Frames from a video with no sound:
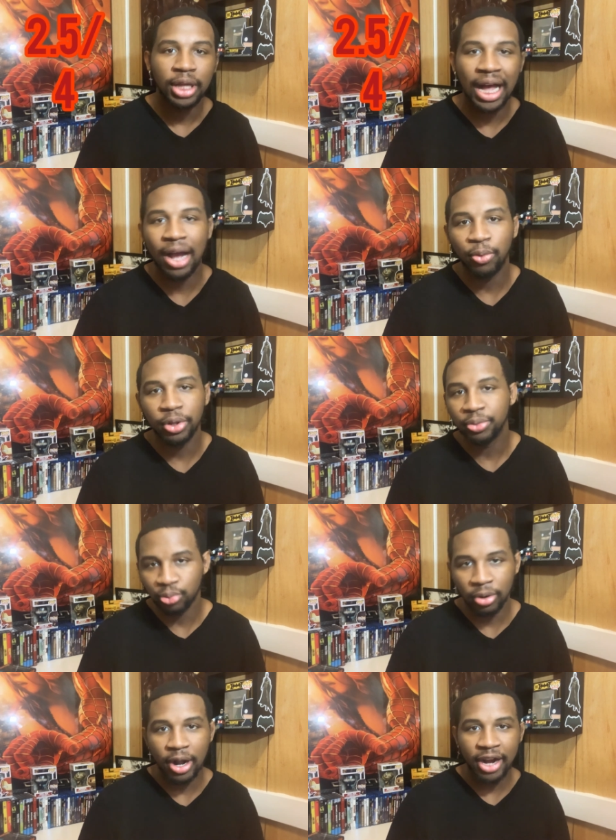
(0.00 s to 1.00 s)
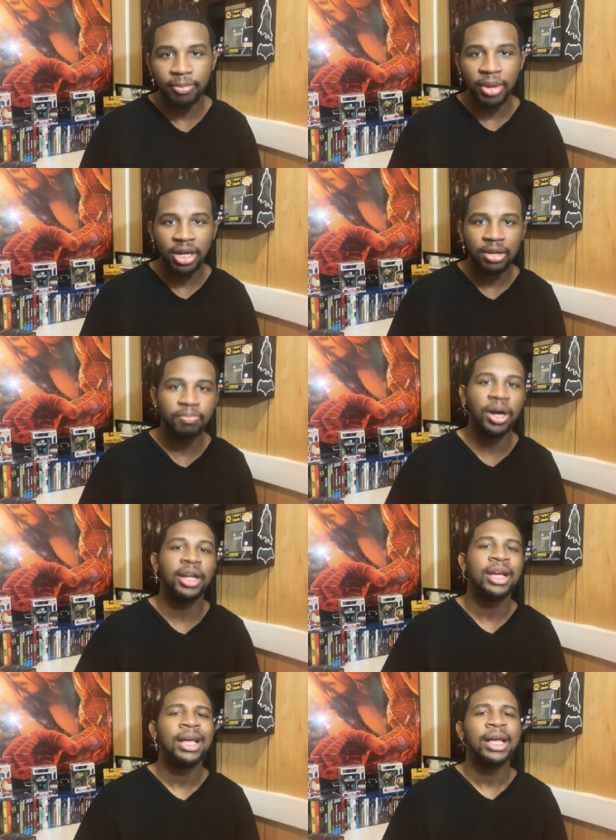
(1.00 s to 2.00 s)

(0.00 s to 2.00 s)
I would recommend it, but